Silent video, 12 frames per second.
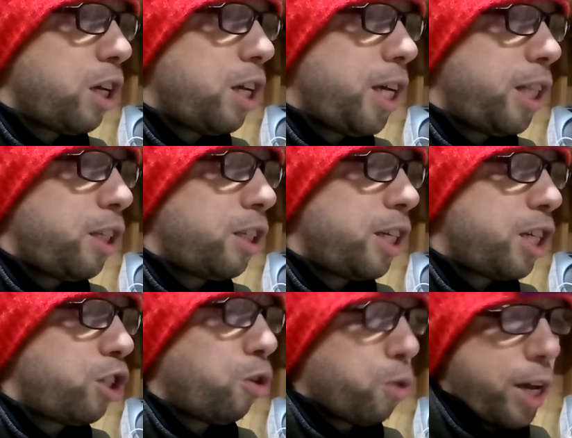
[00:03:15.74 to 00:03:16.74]

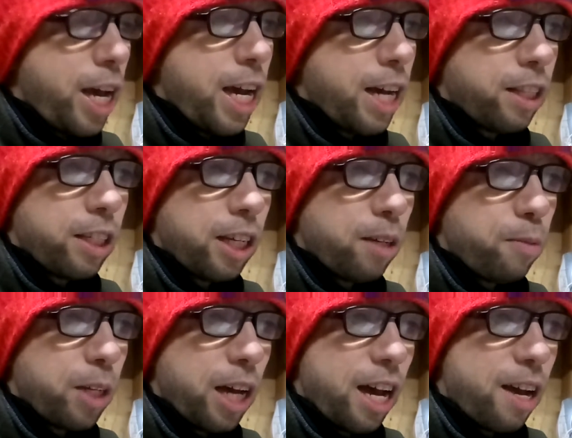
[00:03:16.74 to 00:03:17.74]
it's okay at the same
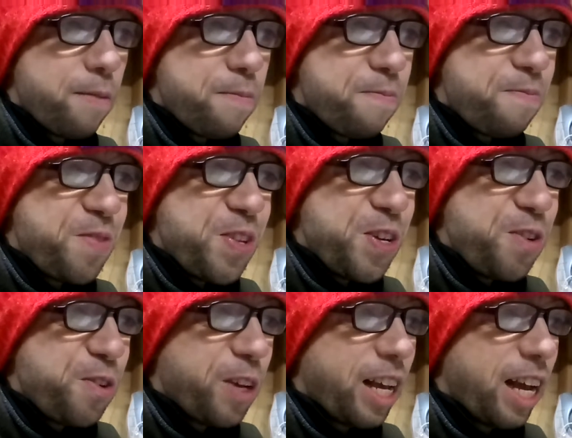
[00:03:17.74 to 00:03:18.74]
time.
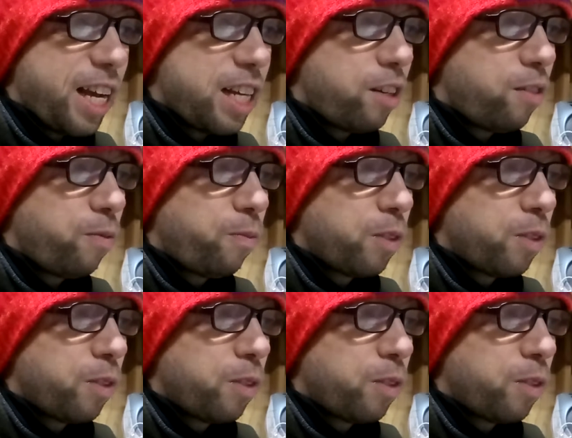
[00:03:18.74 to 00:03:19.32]
You can